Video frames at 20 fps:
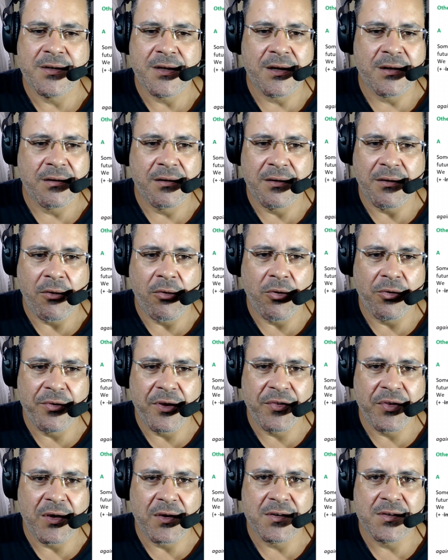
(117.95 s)
all the things
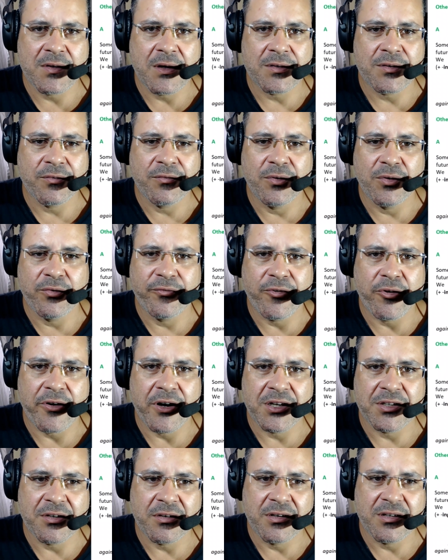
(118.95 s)
that you've already
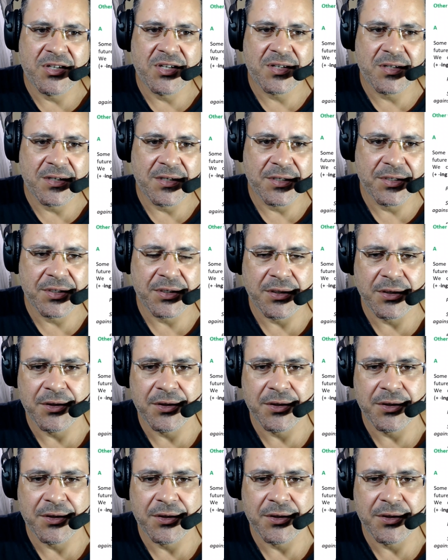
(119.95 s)
studied.